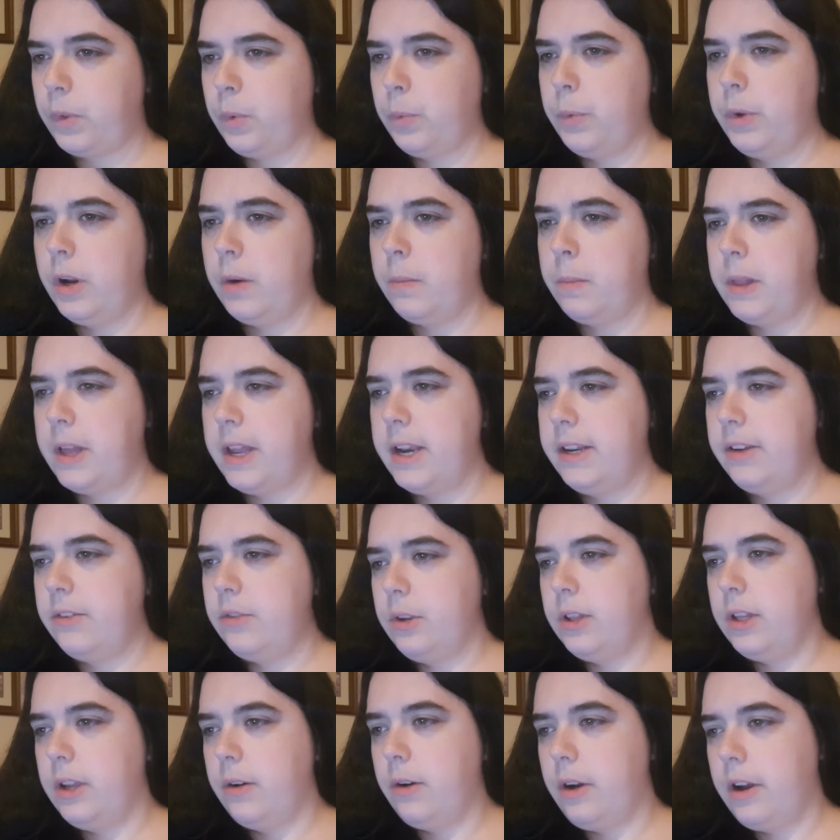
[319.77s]
We are planning
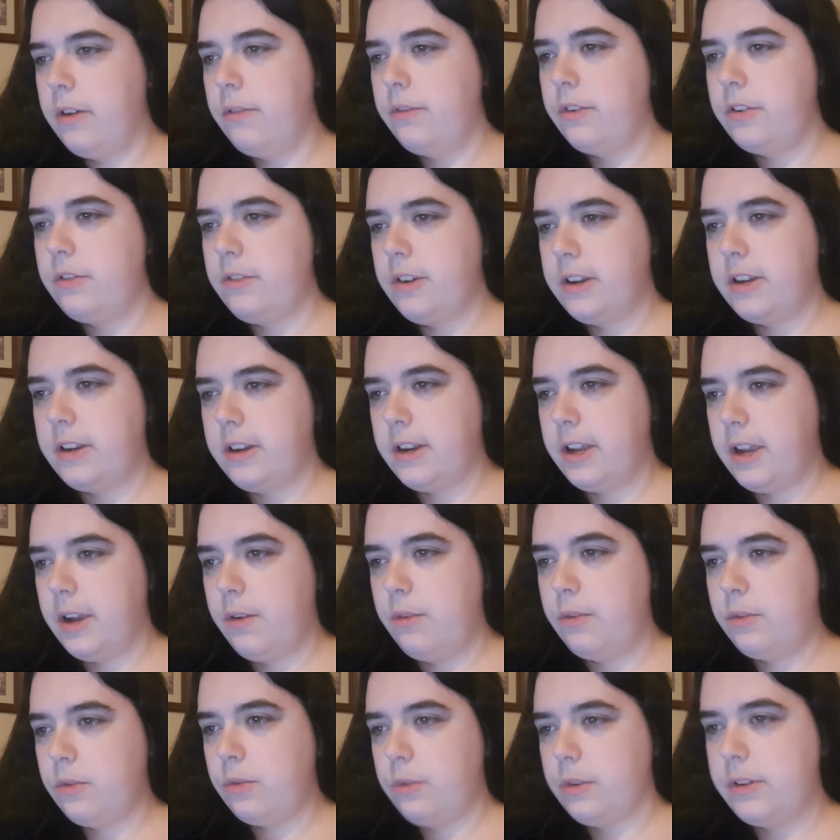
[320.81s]
to allow unrestricted
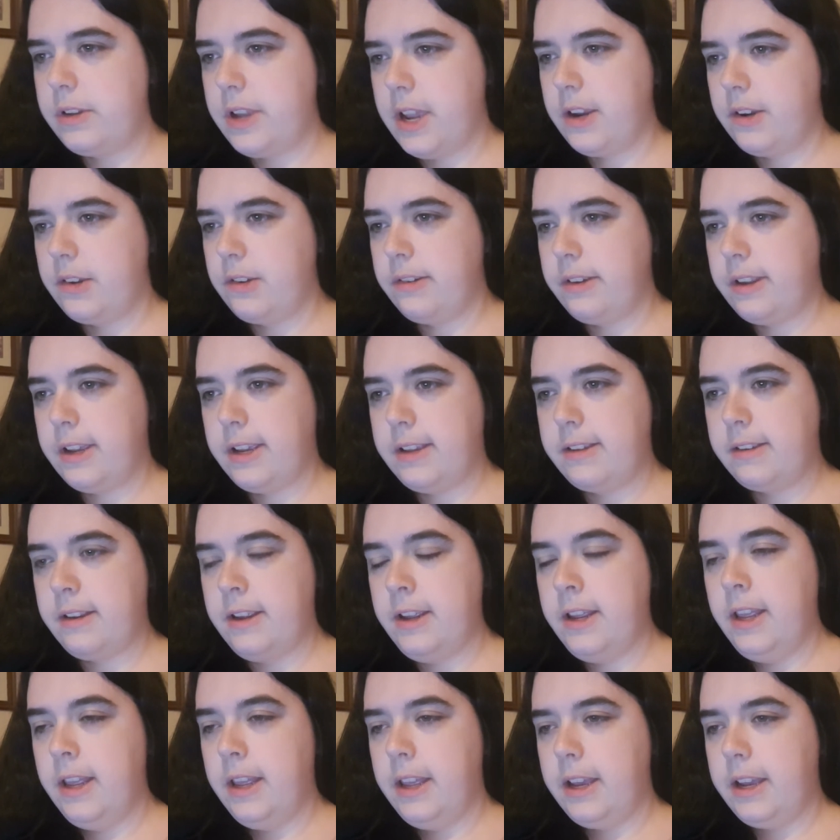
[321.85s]
outdoors exercise,
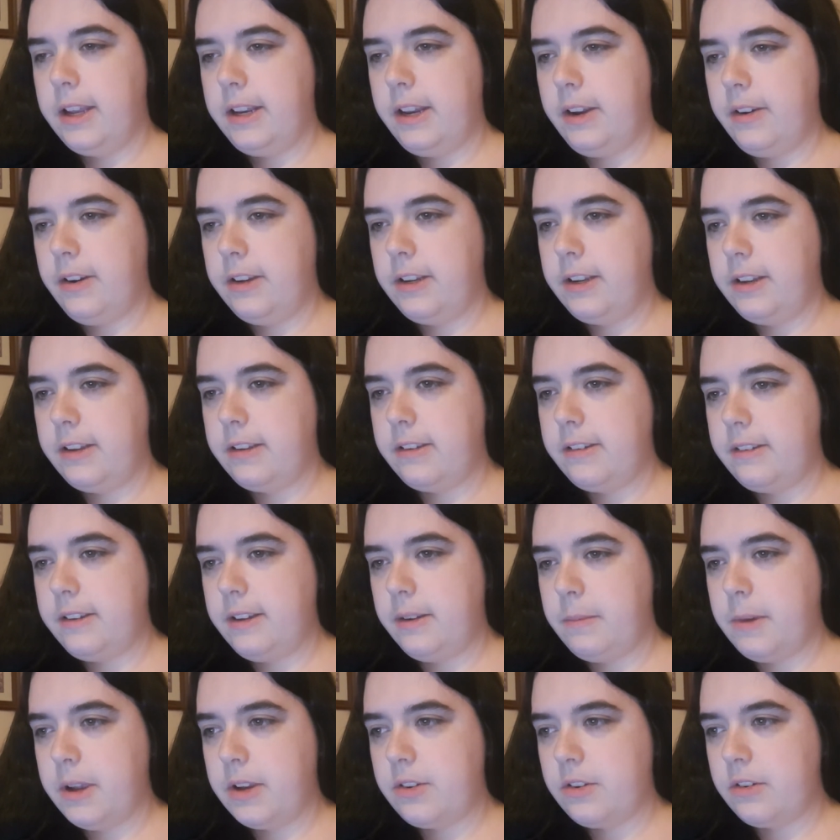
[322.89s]
adhering to
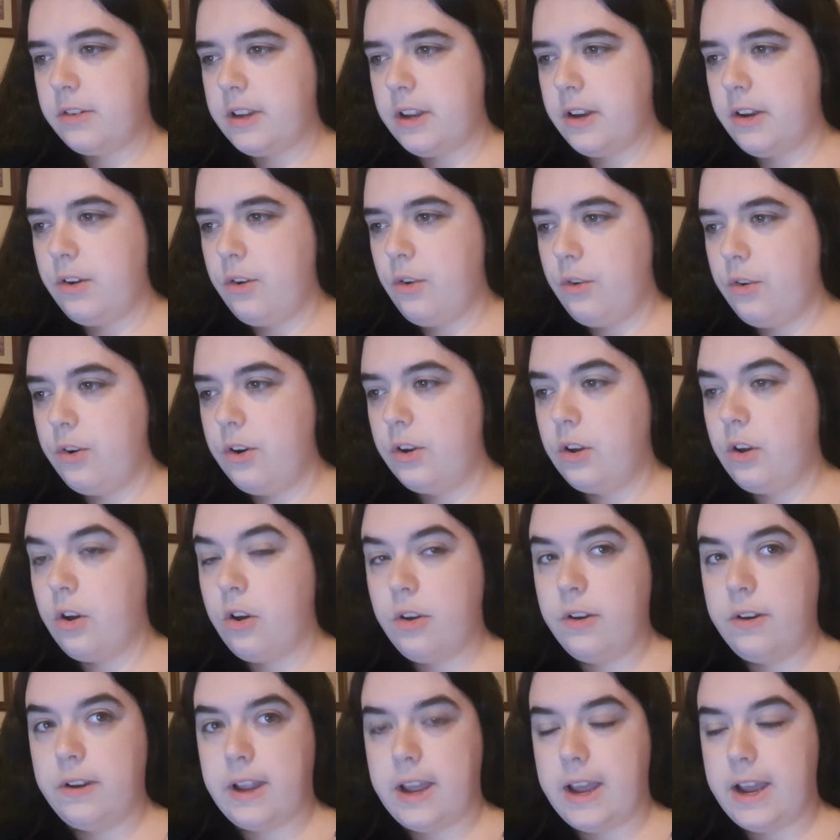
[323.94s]
distancing measures and
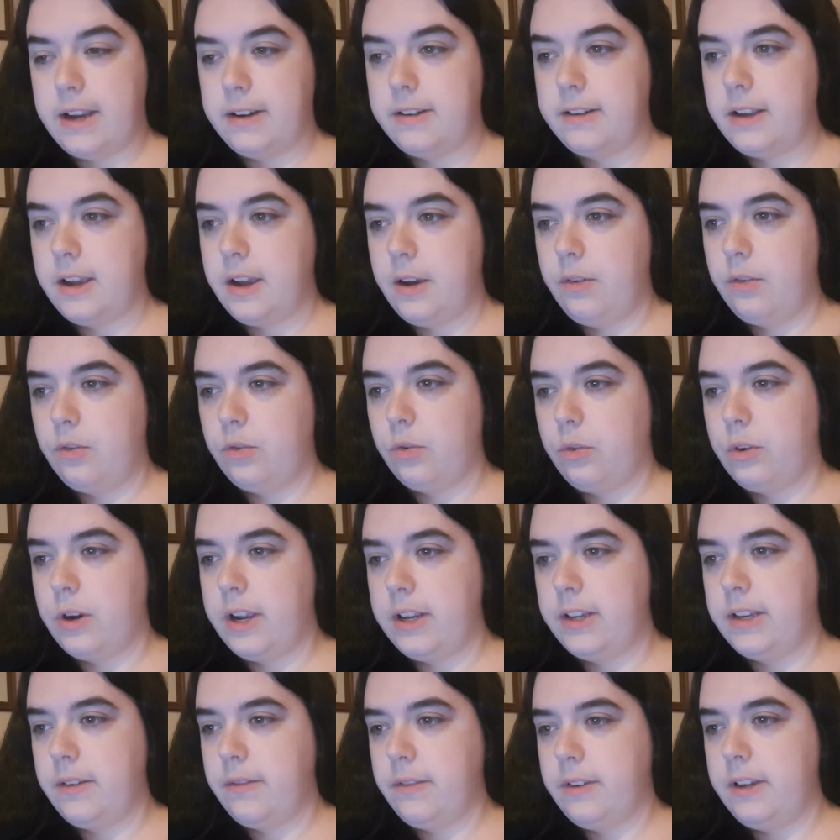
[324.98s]
non-contact outdoor
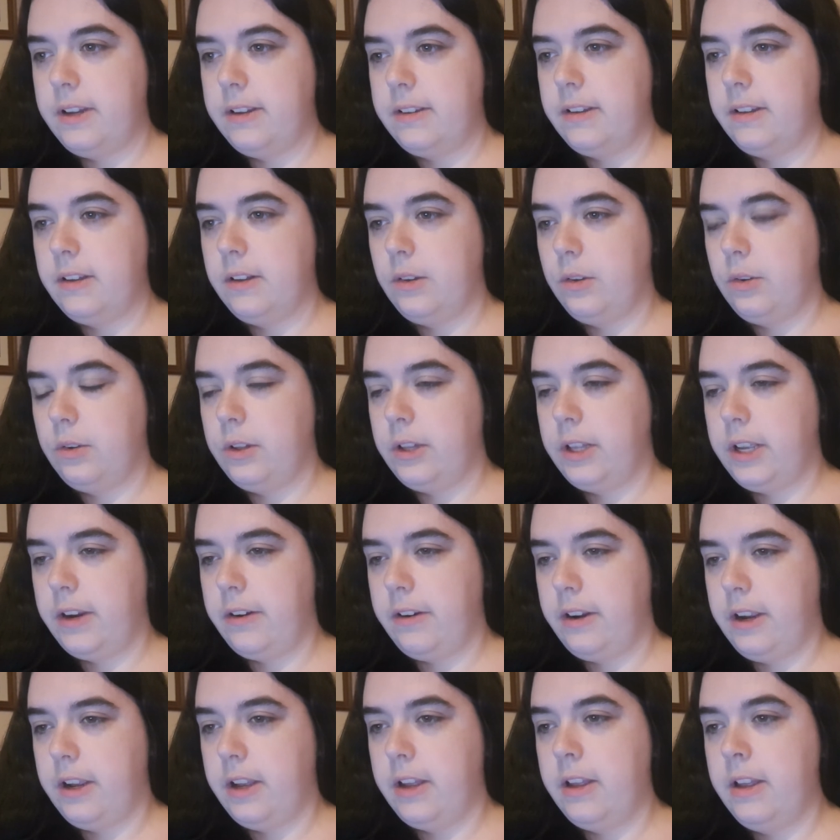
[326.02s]
activities in the local
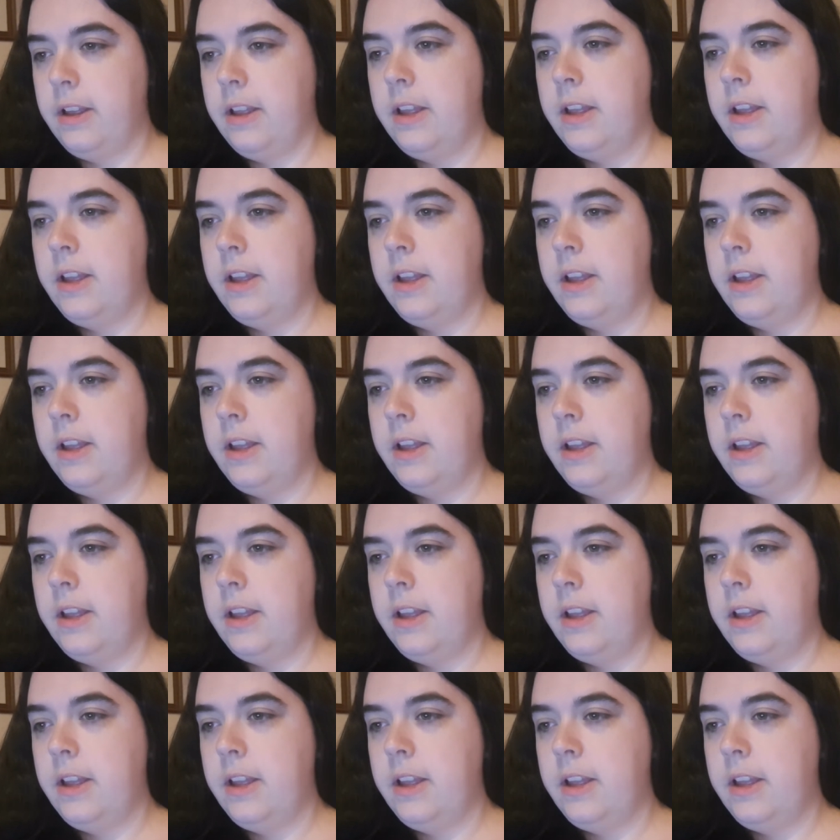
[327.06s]
area,